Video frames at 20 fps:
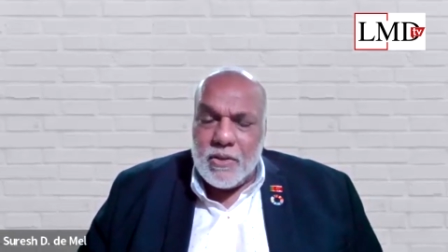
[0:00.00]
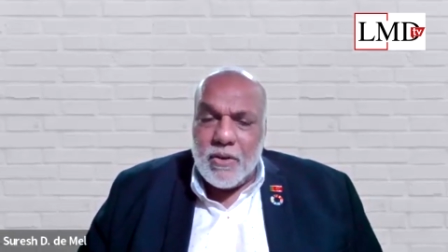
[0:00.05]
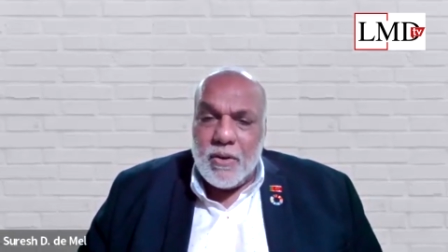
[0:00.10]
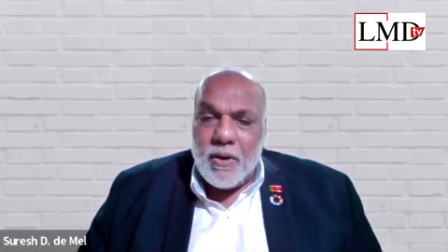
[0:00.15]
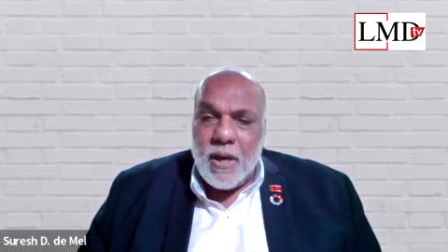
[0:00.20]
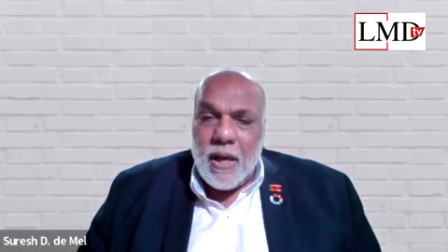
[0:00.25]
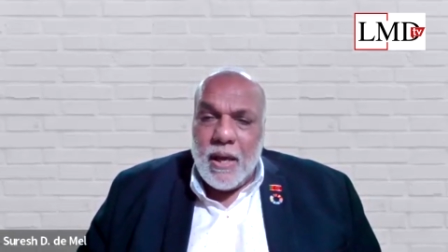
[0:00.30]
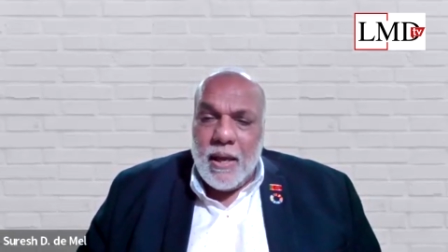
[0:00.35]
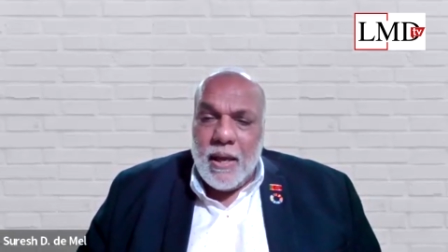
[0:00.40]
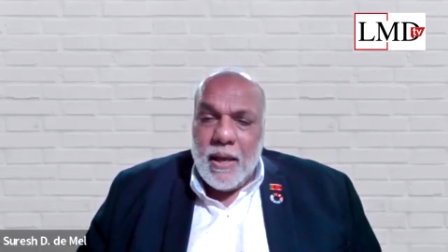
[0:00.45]

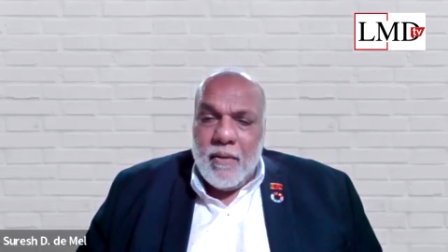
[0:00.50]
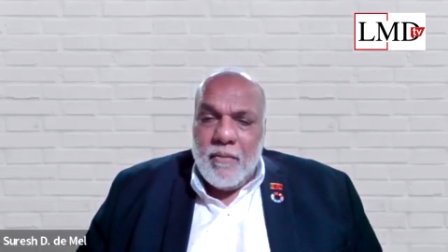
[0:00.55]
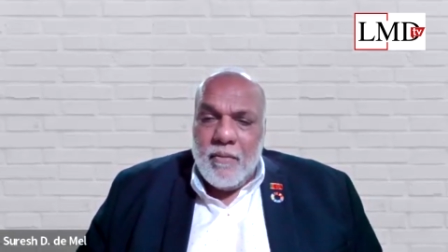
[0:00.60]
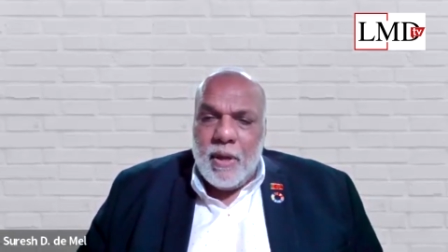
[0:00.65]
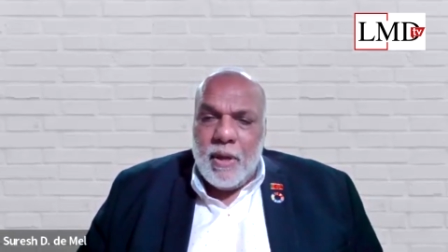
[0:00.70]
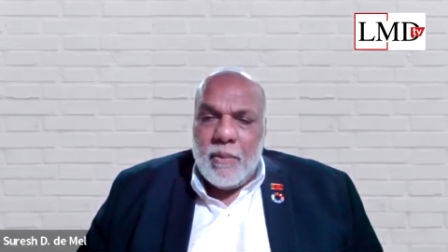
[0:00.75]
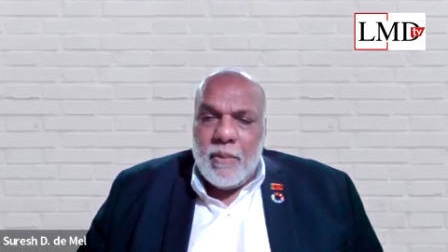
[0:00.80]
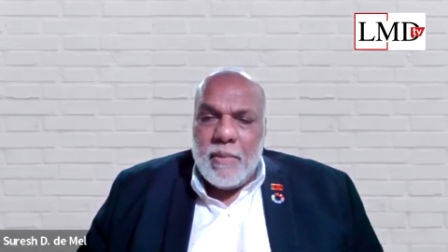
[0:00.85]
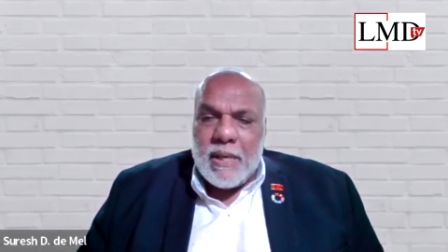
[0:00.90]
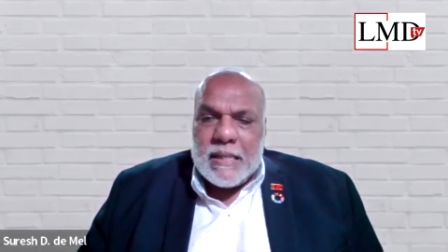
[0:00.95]
So
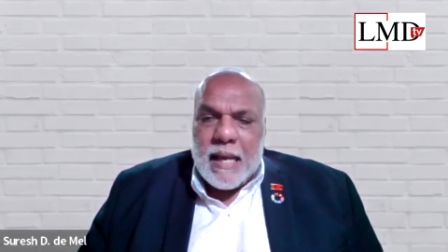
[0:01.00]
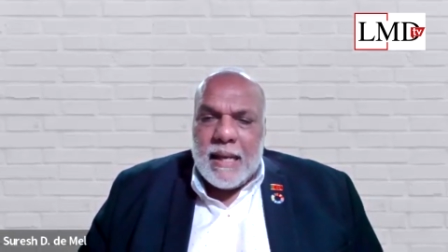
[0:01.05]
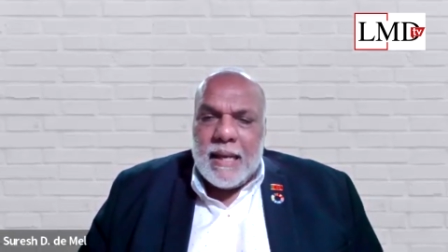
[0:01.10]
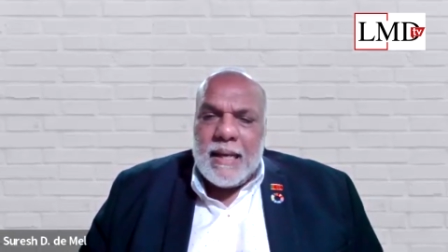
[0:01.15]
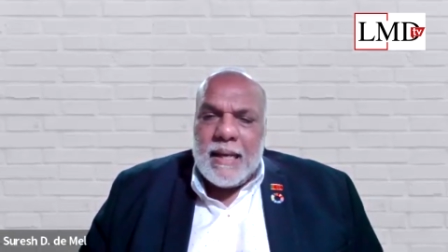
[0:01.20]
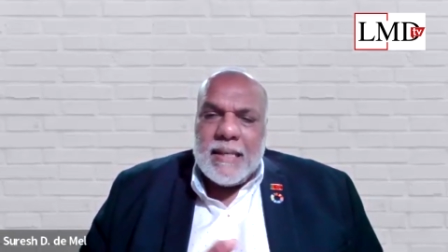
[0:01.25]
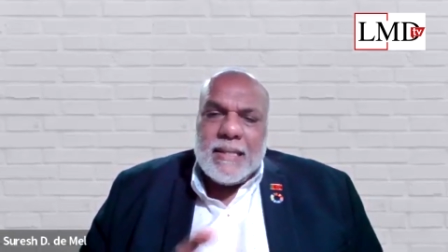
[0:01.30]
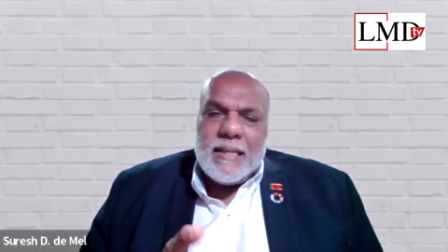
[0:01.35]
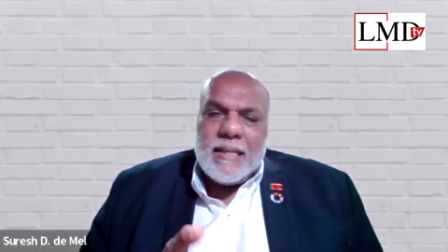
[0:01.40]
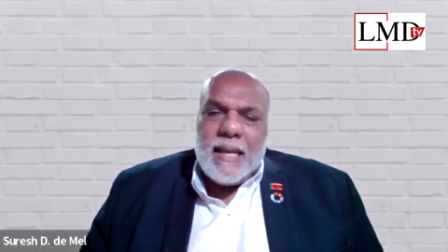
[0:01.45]
we must
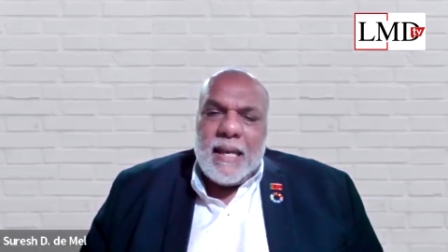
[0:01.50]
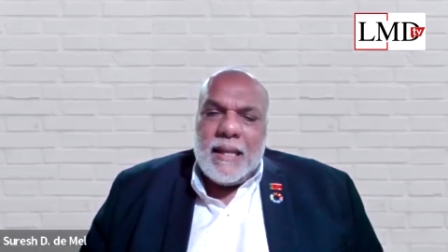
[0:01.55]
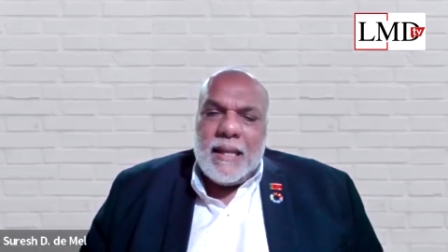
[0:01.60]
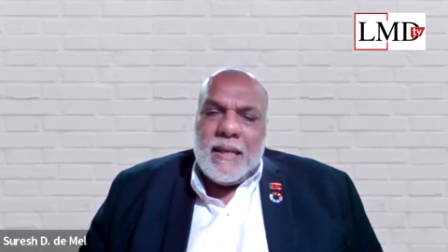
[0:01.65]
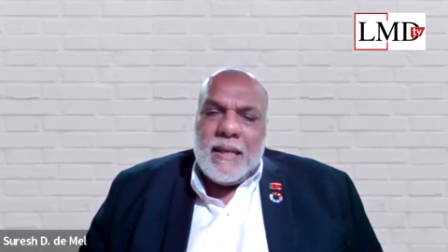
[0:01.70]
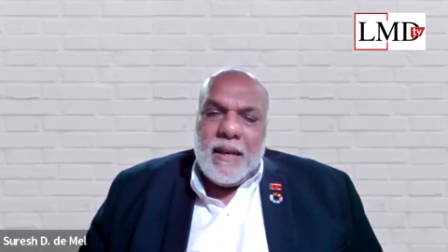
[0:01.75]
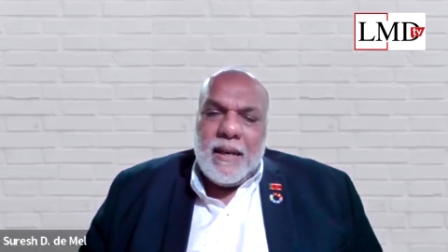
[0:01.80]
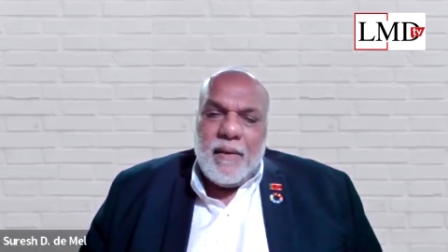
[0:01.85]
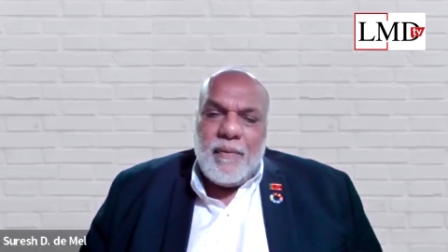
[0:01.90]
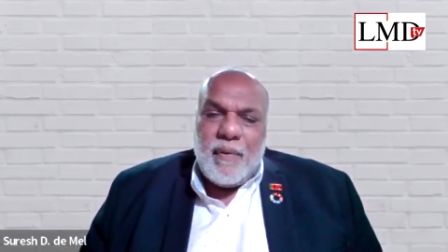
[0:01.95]

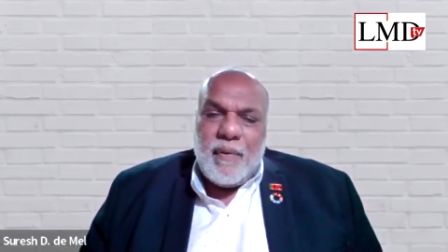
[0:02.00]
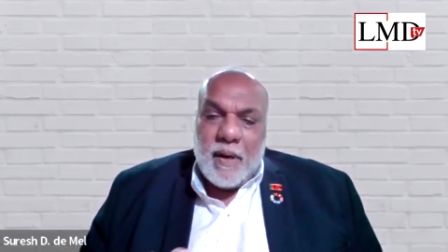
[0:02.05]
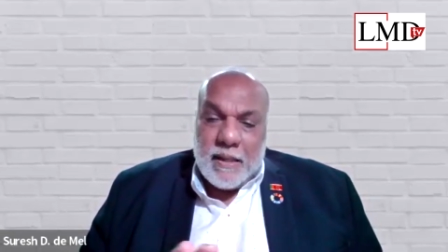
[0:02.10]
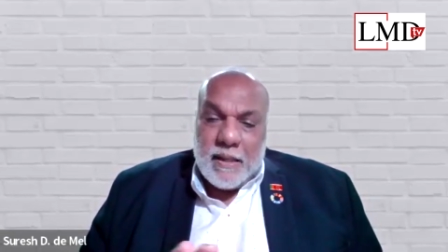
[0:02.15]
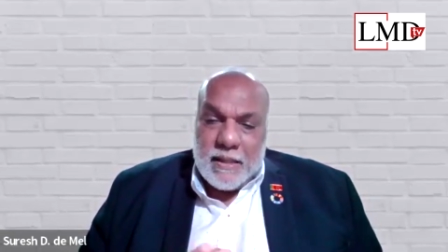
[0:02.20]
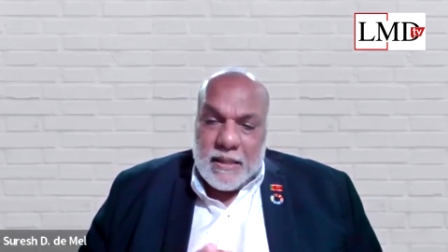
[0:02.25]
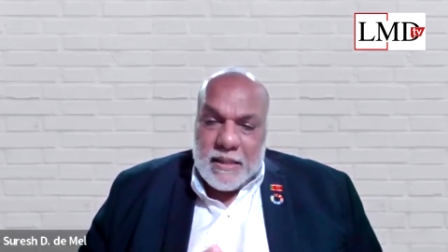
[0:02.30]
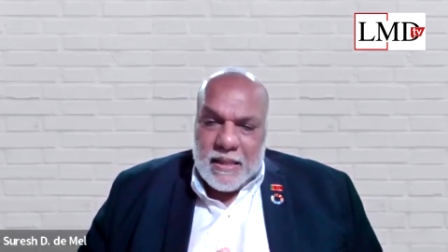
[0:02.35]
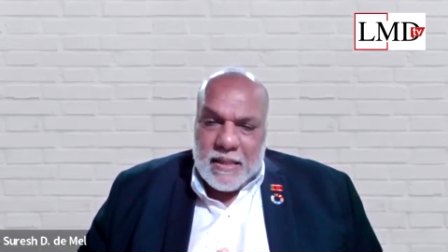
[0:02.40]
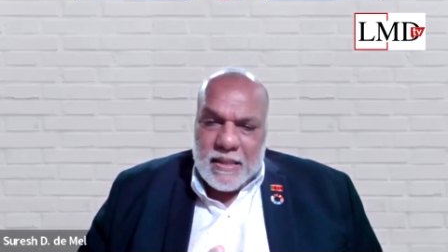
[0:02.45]
understand the
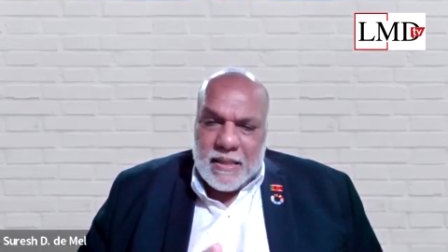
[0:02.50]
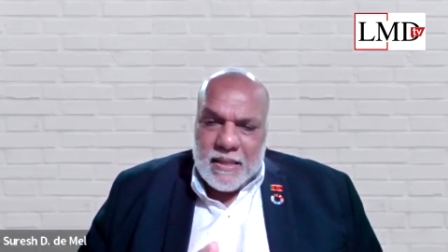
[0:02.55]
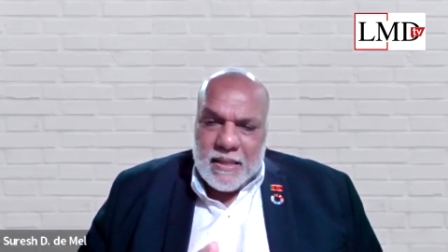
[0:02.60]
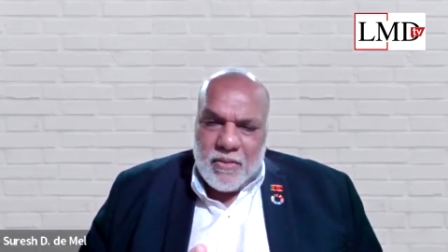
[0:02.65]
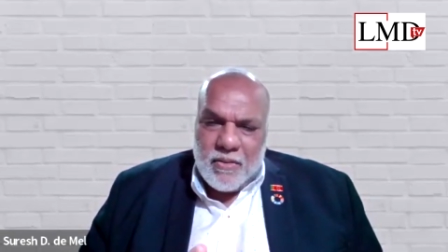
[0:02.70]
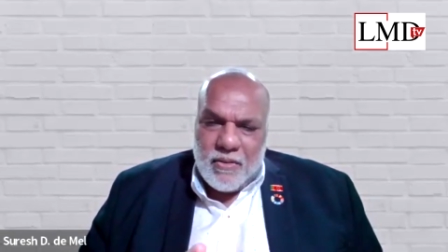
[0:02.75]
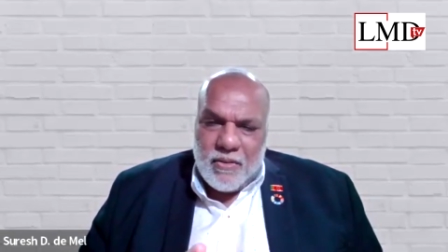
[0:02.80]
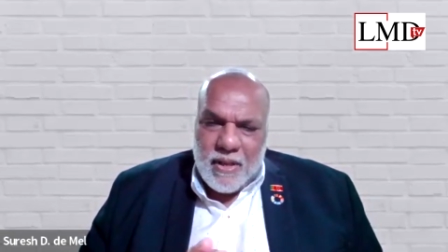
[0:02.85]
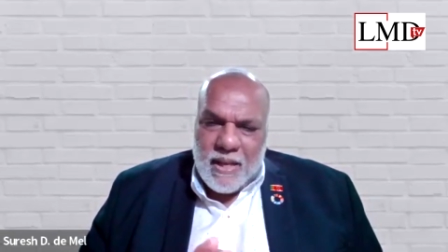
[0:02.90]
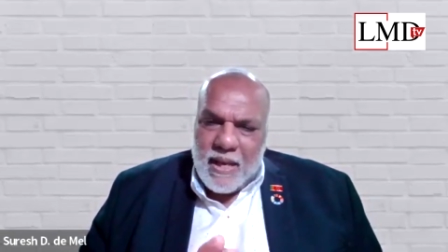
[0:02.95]
differences.
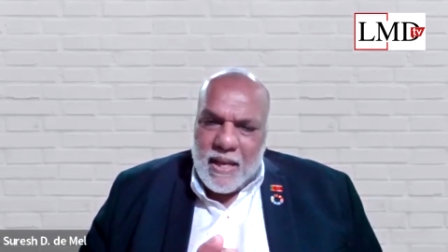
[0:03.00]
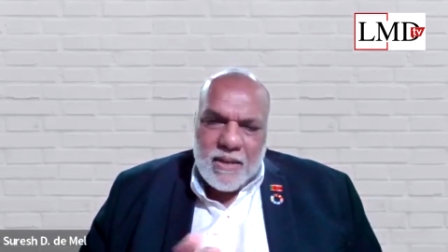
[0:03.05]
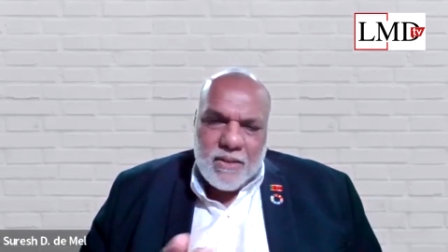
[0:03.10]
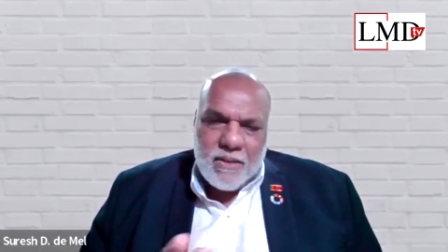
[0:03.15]
You know,